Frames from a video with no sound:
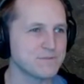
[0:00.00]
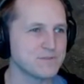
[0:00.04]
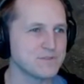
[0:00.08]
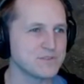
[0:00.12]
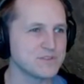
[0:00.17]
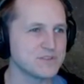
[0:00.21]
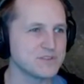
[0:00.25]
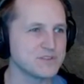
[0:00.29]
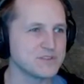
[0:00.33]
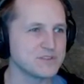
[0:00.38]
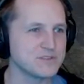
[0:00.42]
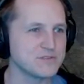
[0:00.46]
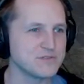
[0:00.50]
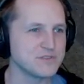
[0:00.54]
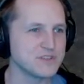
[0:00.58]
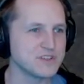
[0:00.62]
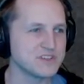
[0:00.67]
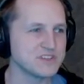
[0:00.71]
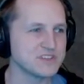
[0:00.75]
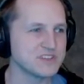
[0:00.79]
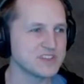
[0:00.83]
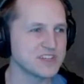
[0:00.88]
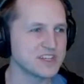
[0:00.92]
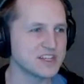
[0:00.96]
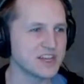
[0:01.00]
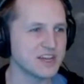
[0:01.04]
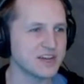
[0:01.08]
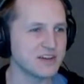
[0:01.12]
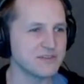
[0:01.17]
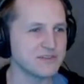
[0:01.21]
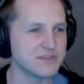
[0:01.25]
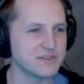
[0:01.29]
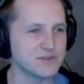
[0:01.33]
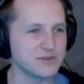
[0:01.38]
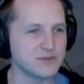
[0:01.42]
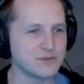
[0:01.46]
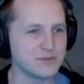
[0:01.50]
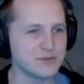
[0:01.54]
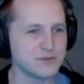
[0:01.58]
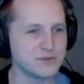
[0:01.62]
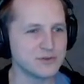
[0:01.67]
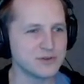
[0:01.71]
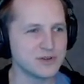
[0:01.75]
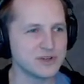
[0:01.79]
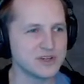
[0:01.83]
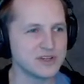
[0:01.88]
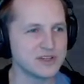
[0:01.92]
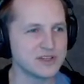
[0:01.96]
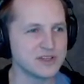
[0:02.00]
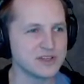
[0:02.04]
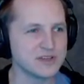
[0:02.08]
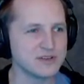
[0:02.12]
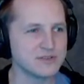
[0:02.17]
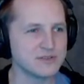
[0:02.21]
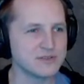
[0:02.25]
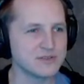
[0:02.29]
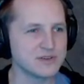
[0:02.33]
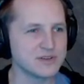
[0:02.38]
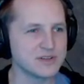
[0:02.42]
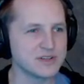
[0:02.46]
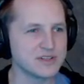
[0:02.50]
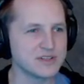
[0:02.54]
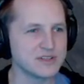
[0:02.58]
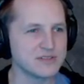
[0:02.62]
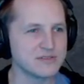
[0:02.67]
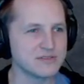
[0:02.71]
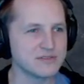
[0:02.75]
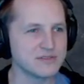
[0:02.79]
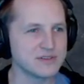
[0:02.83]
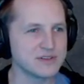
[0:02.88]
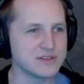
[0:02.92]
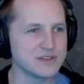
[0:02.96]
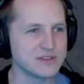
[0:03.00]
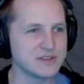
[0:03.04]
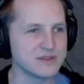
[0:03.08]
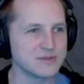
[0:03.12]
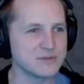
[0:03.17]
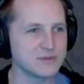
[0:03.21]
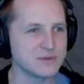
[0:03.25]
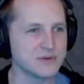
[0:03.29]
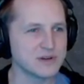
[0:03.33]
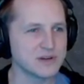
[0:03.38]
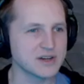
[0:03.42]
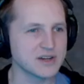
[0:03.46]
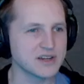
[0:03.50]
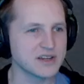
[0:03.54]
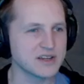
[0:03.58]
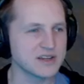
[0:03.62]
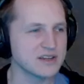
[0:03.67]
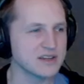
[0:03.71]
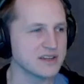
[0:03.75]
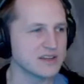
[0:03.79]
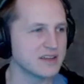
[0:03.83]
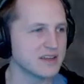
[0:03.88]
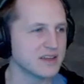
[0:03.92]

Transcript: just feels like you have to really, really, really work at